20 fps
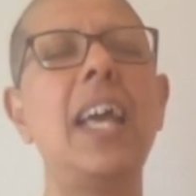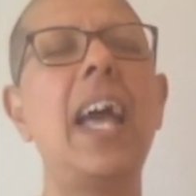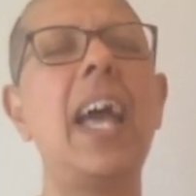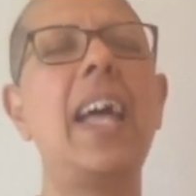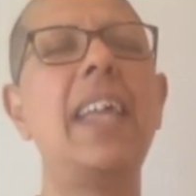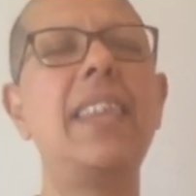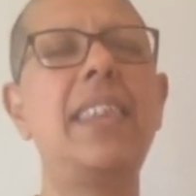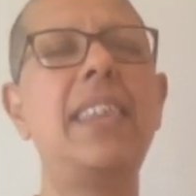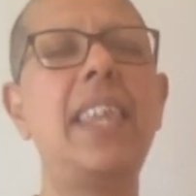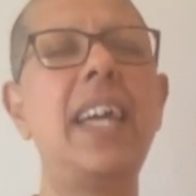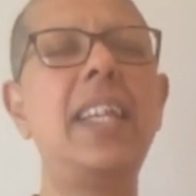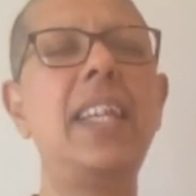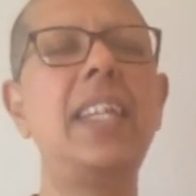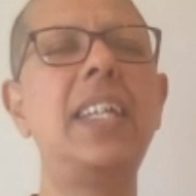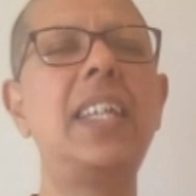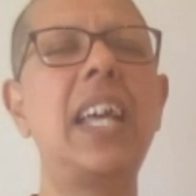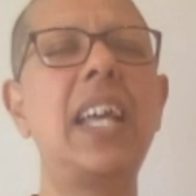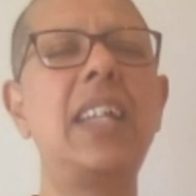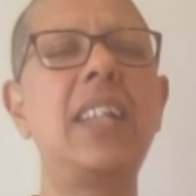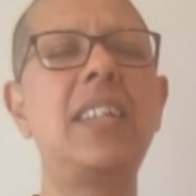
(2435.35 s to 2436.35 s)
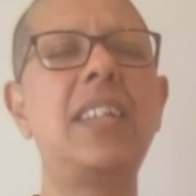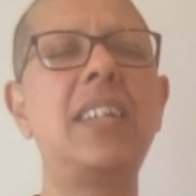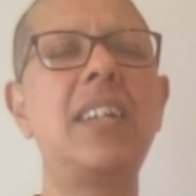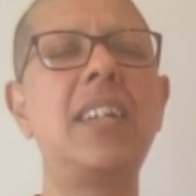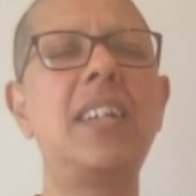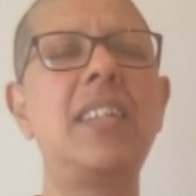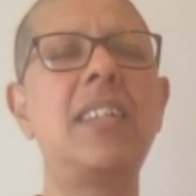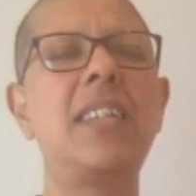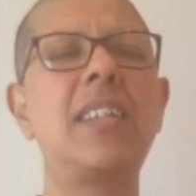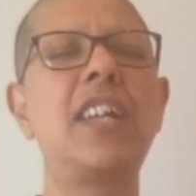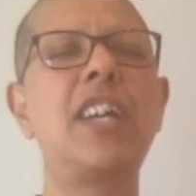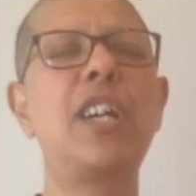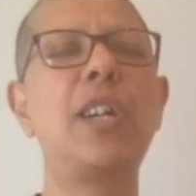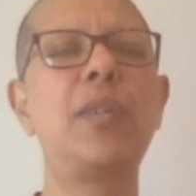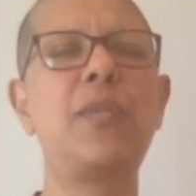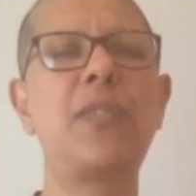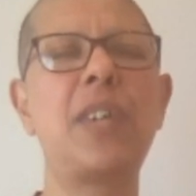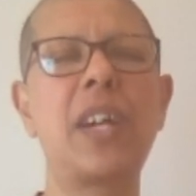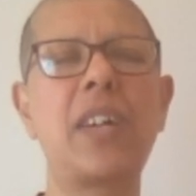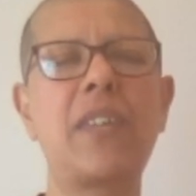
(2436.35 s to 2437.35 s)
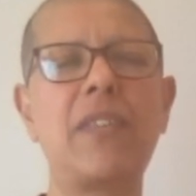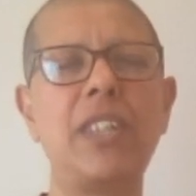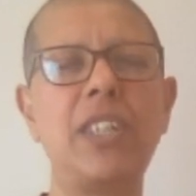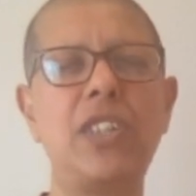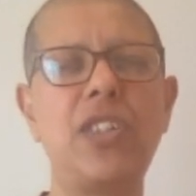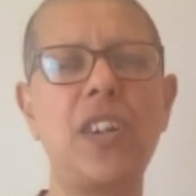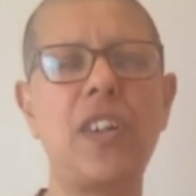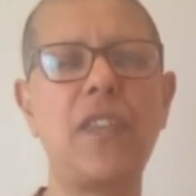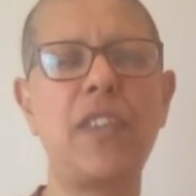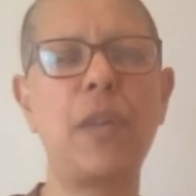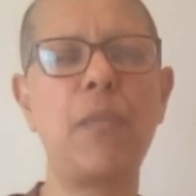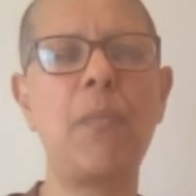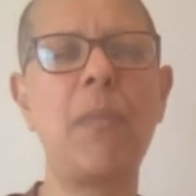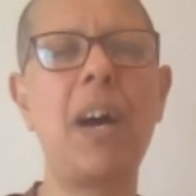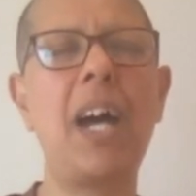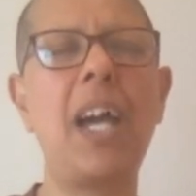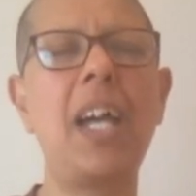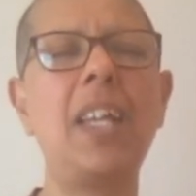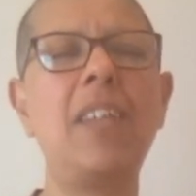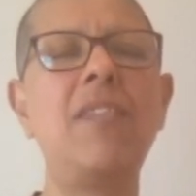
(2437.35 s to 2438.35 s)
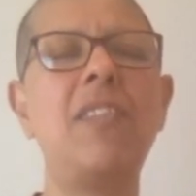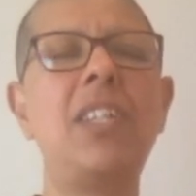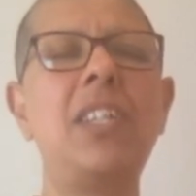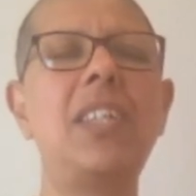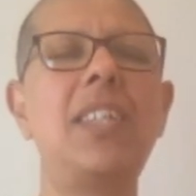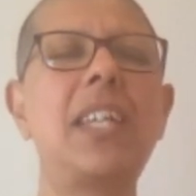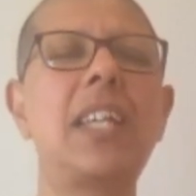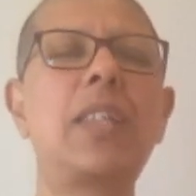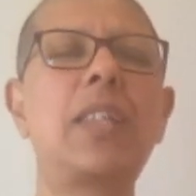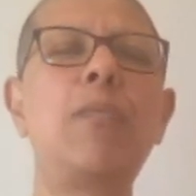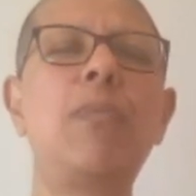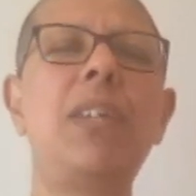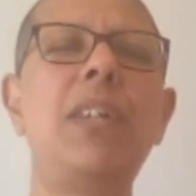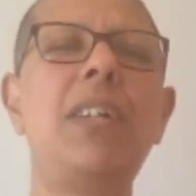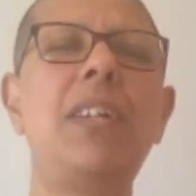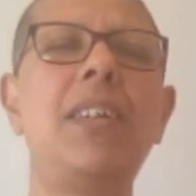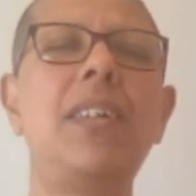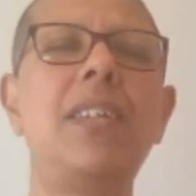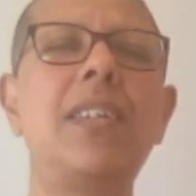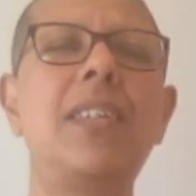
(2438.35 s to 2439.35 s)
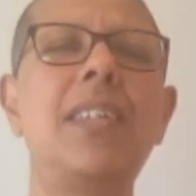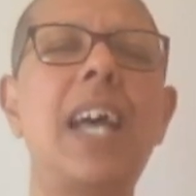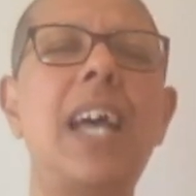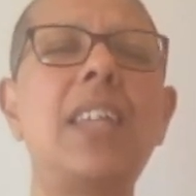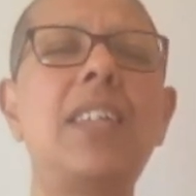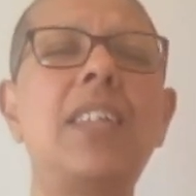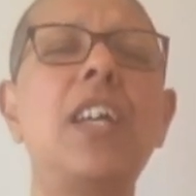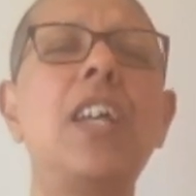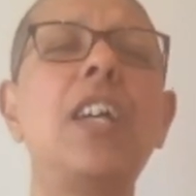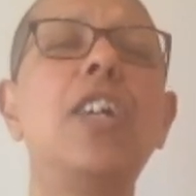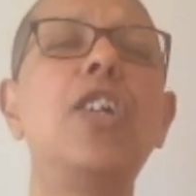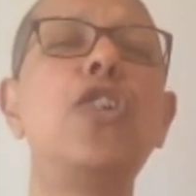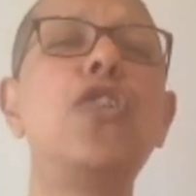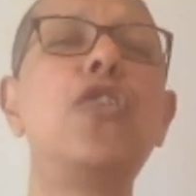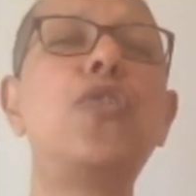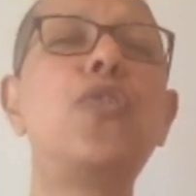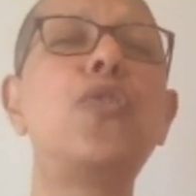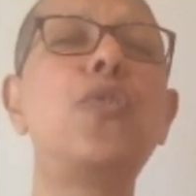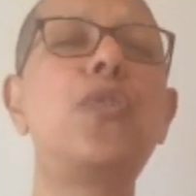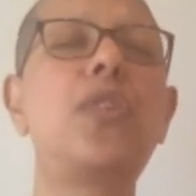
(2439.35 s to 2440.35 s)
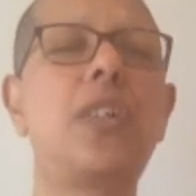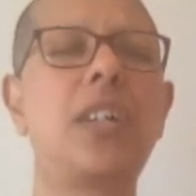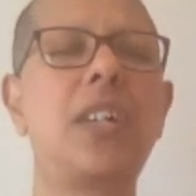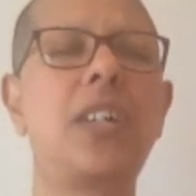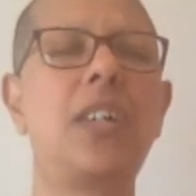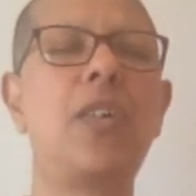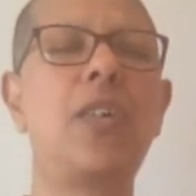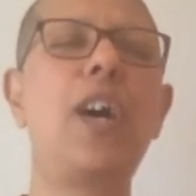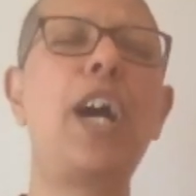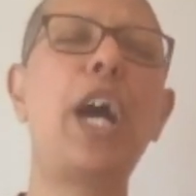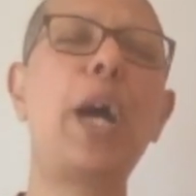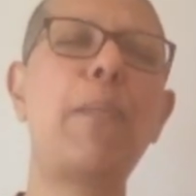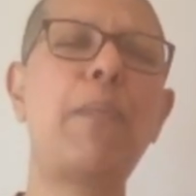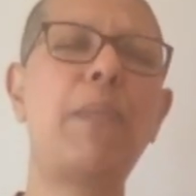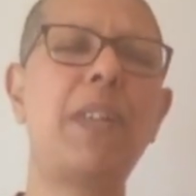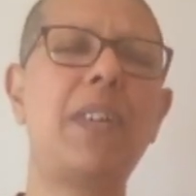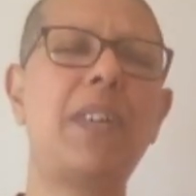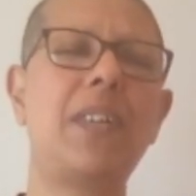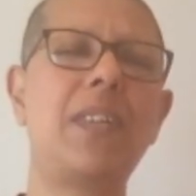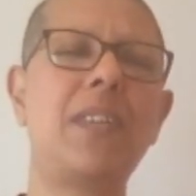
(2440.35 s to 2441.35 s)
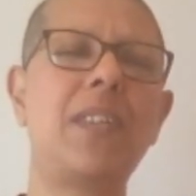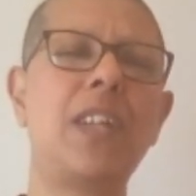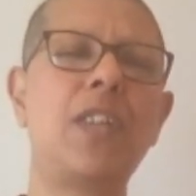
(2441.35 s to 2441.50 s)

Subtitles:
and then it enters tranquility of the mind, which is experienced as sukha or happiness.